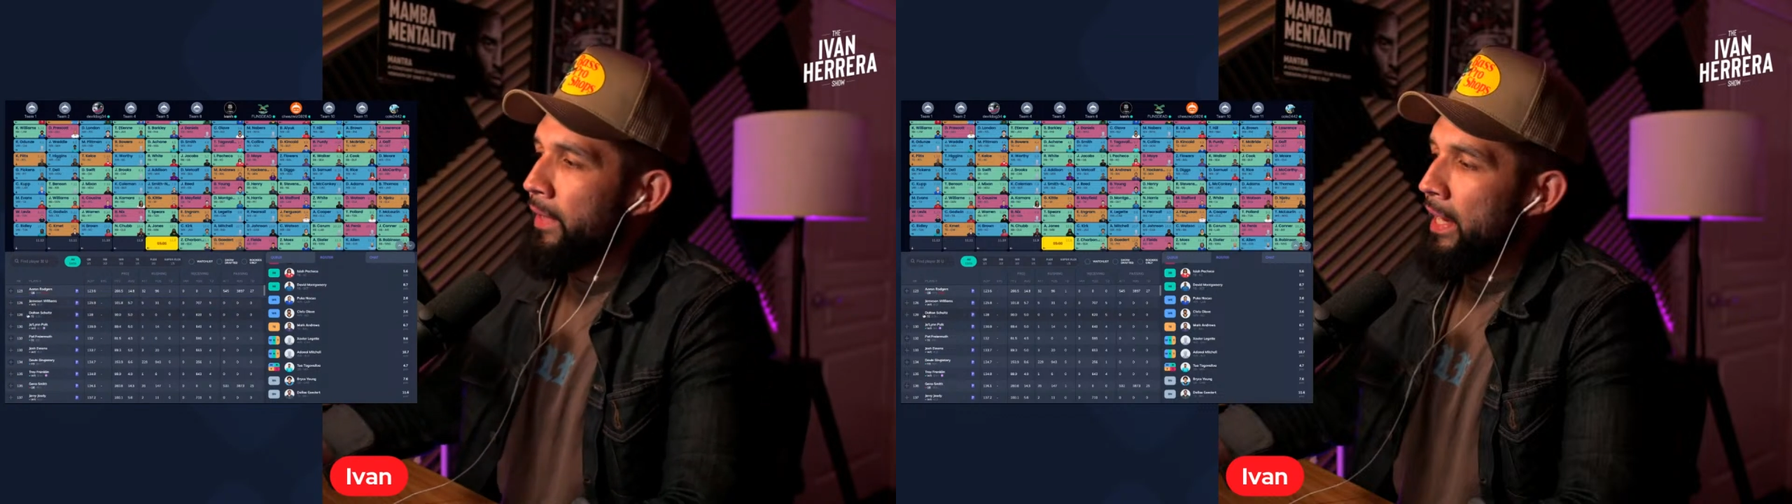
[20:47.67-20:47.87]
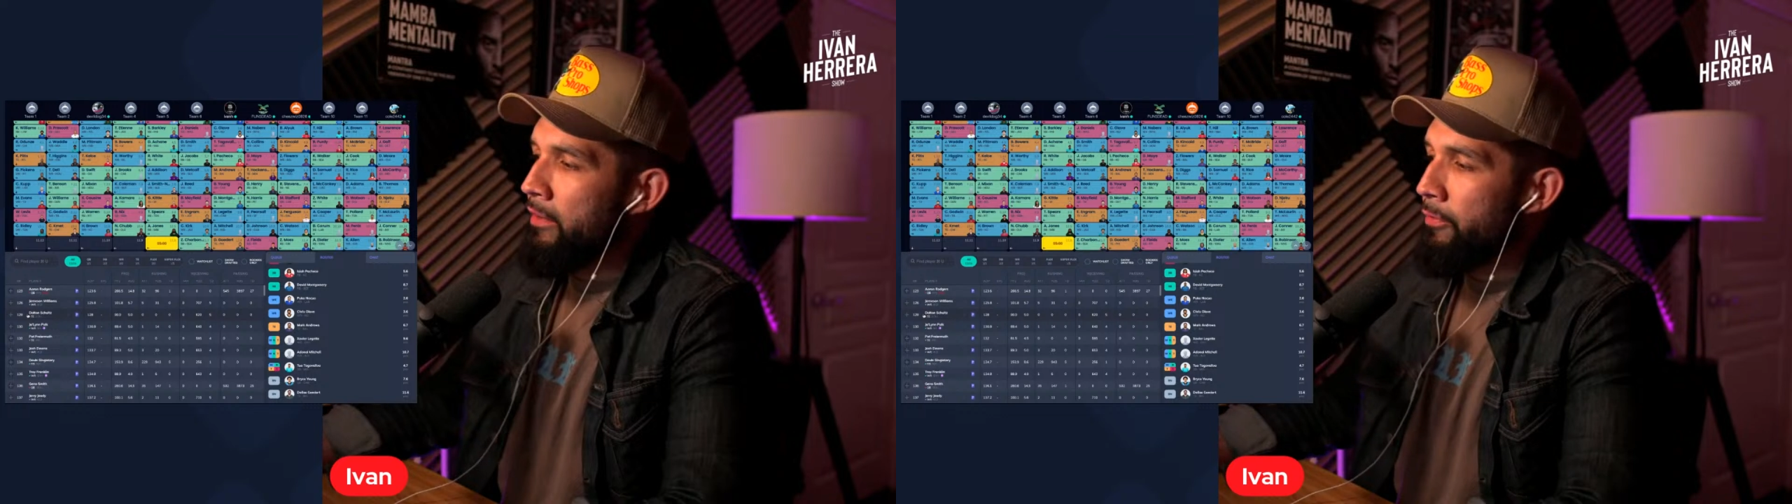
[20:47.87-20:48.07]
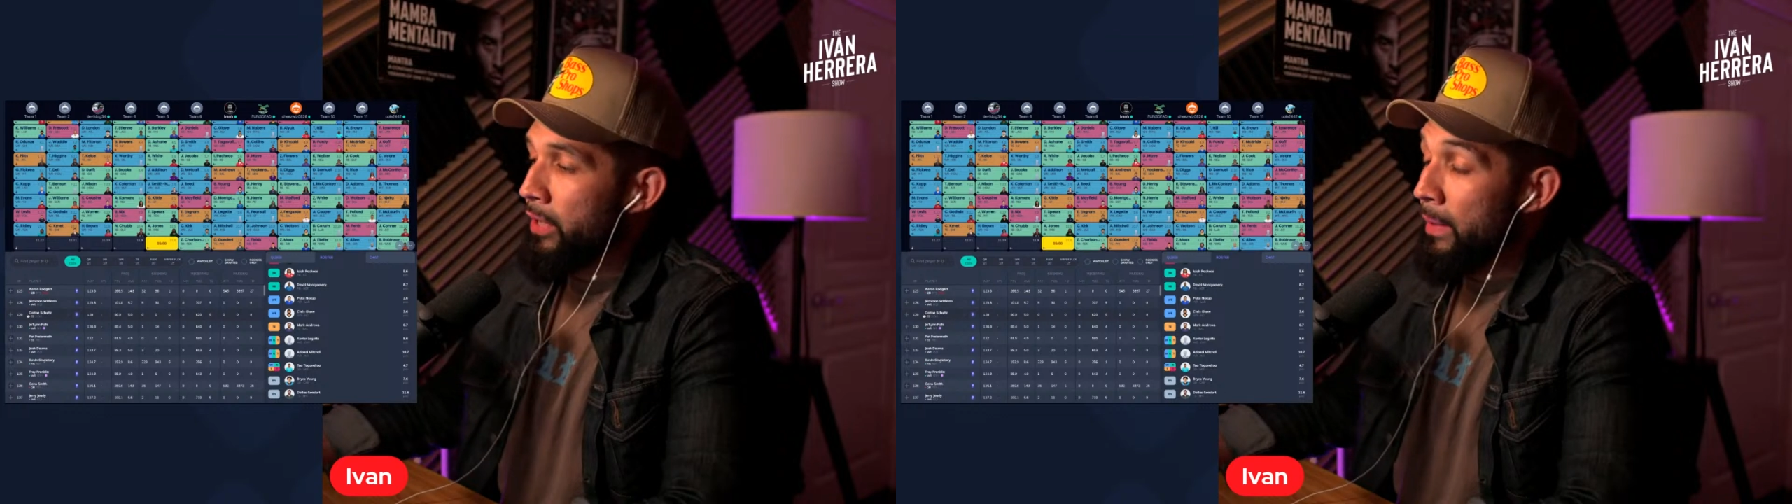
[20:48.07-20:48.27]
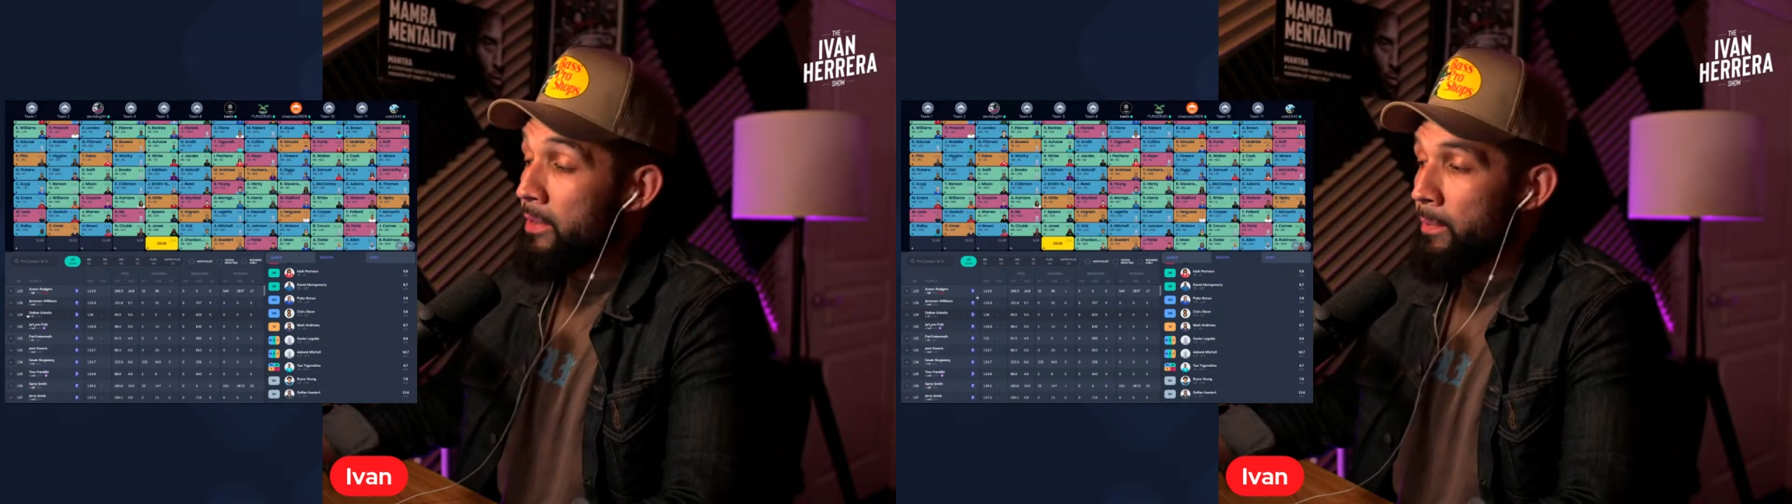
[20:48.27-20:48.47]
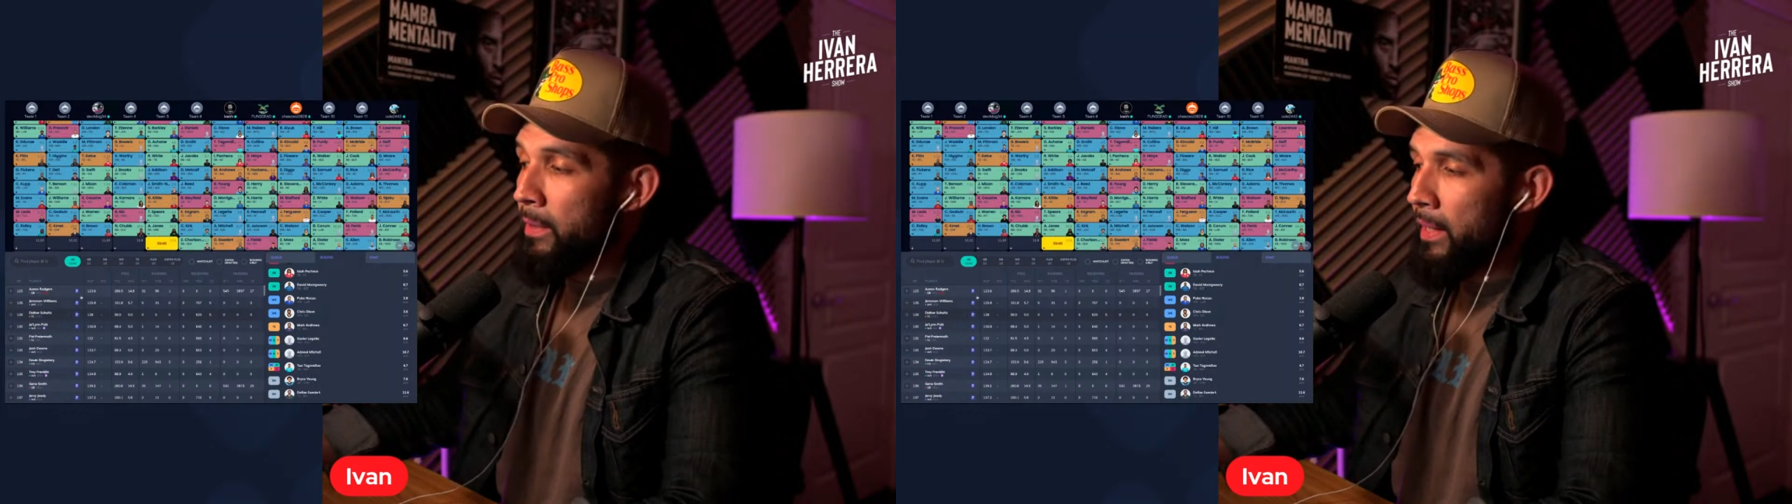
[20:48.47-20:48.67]
And for him
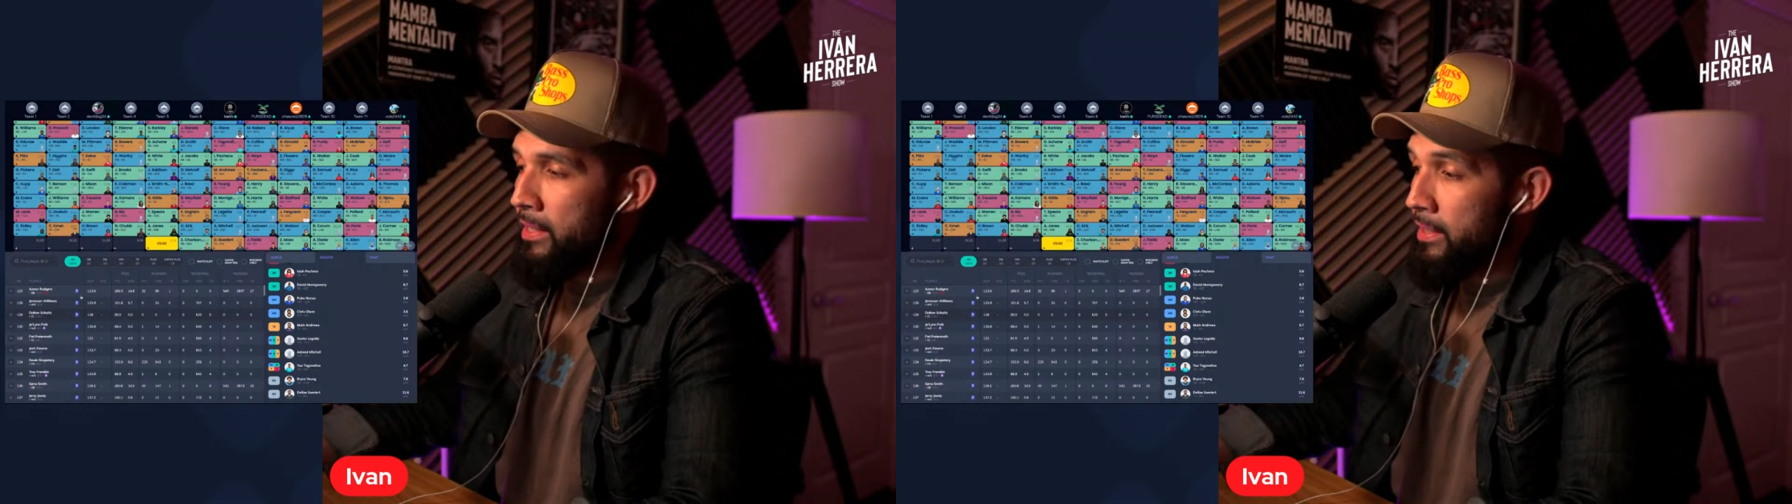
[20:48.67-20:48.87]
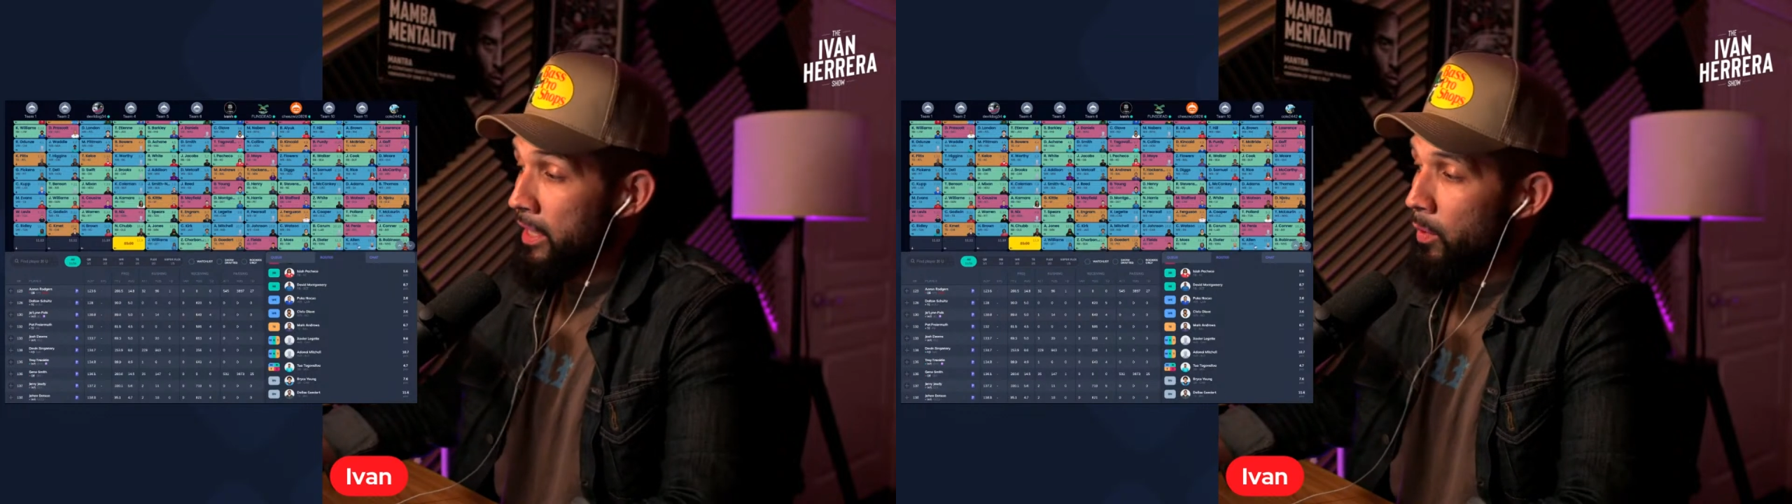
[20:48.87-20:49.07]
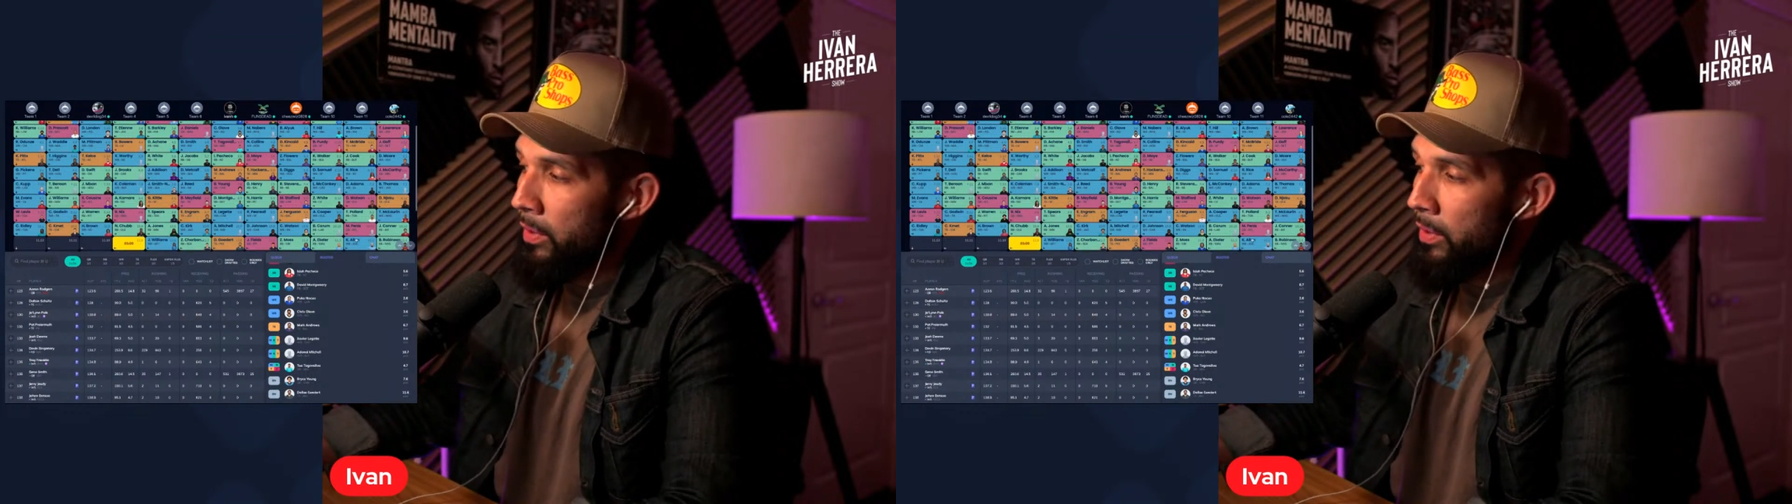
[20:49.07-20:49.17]
to be my second